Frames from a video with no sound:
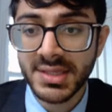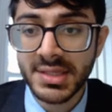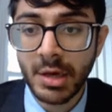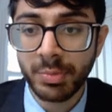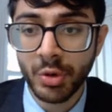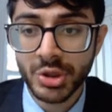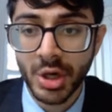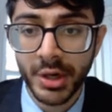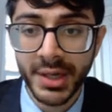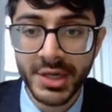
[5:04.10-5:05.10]
This is now
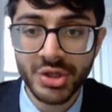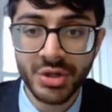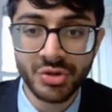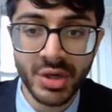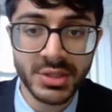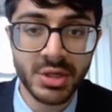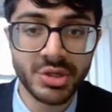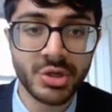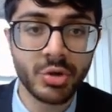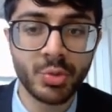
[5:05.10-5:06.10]
post-cardiac injury, the
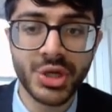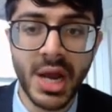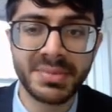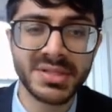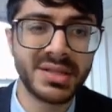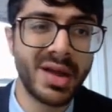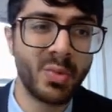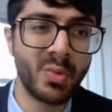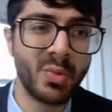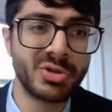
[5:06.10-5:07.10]
Dressler syndrome, which happens in
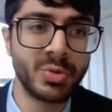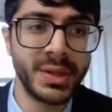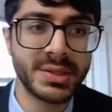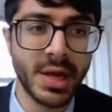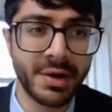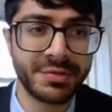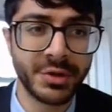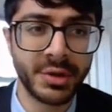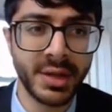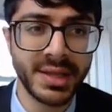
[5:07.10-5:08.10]
that 1 to 2 weeks
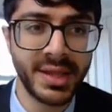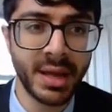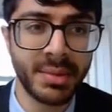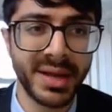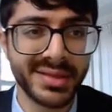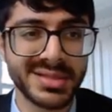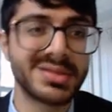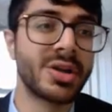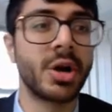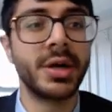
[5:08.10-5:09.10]
after like the MI, and this
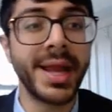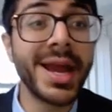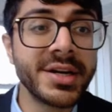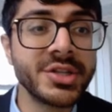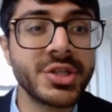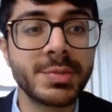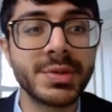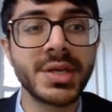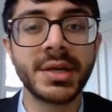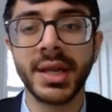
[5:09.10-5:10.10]
is the cardiac antigens
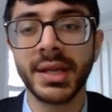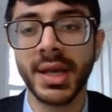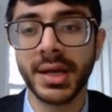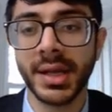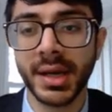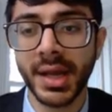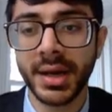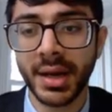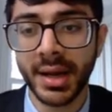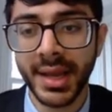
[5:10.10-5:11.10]
presenting and yada, yada,
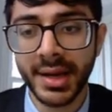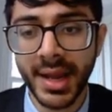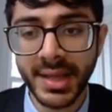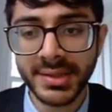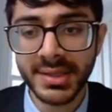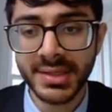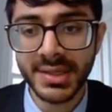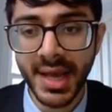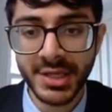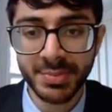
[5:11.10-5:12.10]
yada. Again,
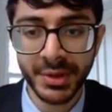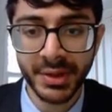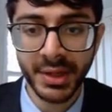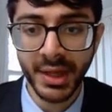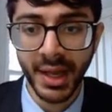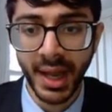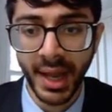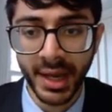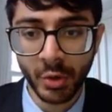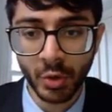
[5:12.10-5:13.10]
NSAIDs, aspirin,
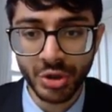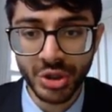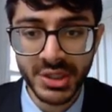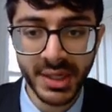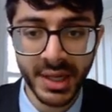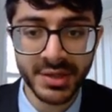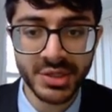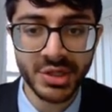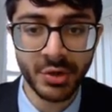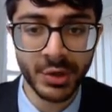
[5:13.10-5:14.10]
and colchicine, and
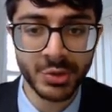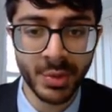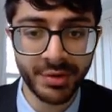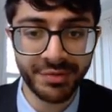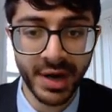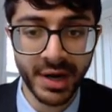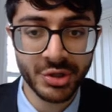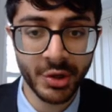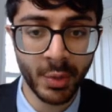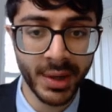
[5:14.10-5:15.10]
then steroids when
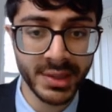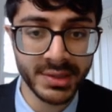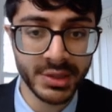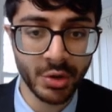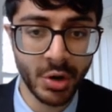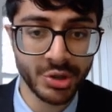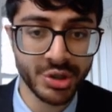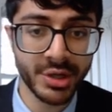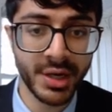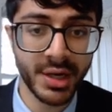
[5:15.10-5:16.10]
refractory or when NSAIDs are
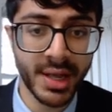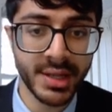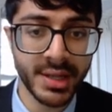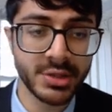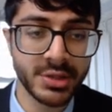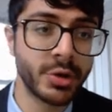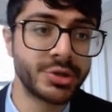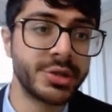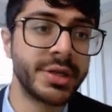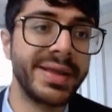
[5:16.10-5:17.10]
contraindicated. NSAIDs are
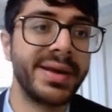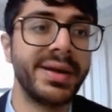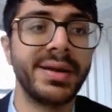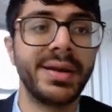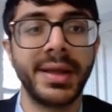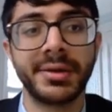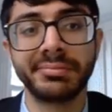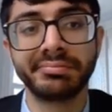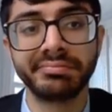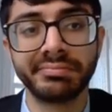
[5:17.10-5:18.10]
contraindicated in like,